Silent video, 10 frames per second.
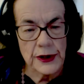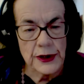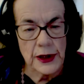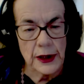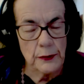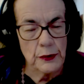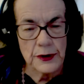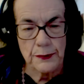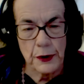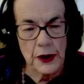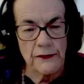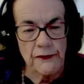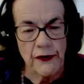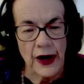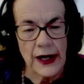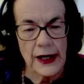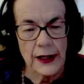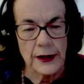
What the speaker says: He was pretty vague,